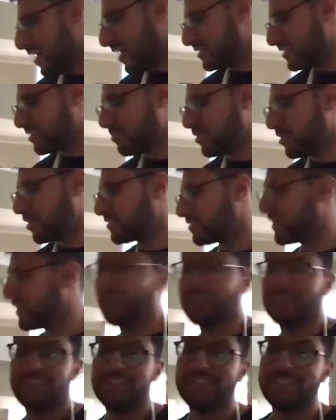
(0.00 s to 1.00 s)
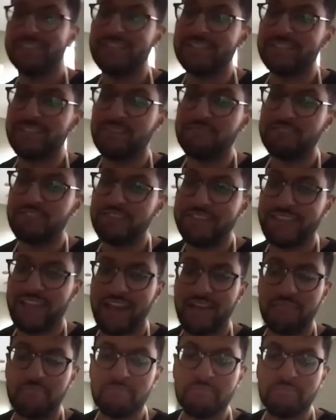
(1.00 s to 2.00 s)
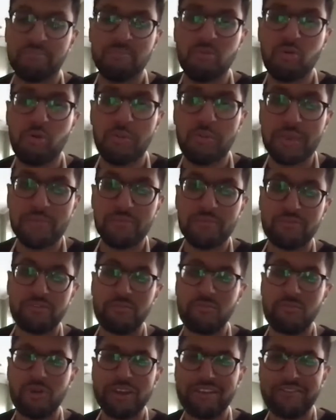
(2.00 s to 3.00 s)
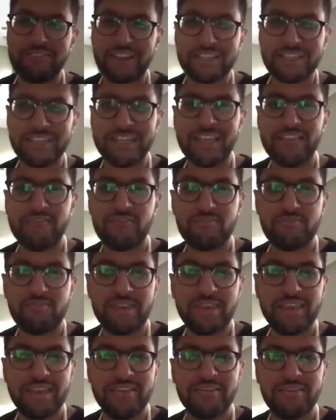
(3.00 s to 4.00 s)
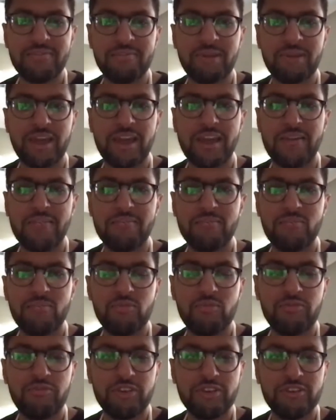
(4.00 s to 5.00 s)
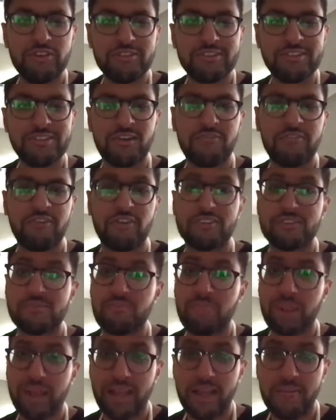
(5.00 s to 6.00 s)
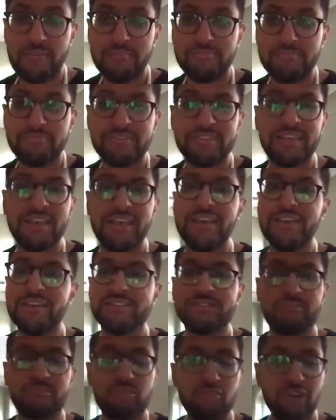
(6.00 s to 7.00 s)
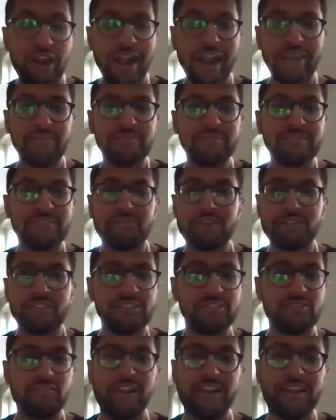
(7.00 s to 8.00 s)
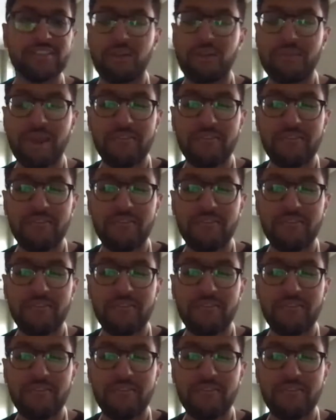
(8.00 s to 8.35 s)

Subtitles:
some of those. And actually, since I've done that, more people from work have actually given me more fruits. So I've got some plums, some grapes, which is great. So I'm